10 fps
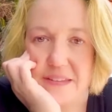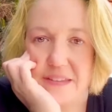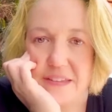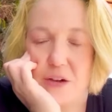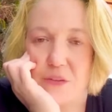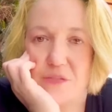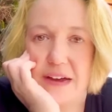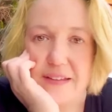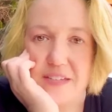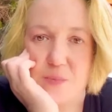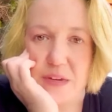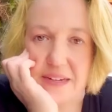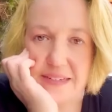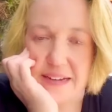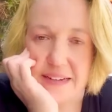the only violence
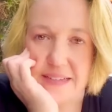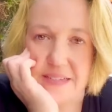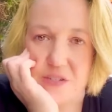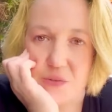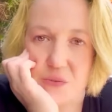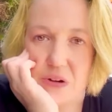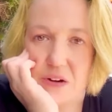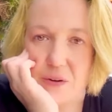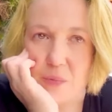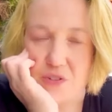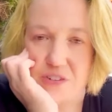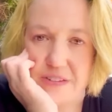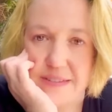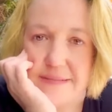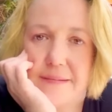being done is to our emotions.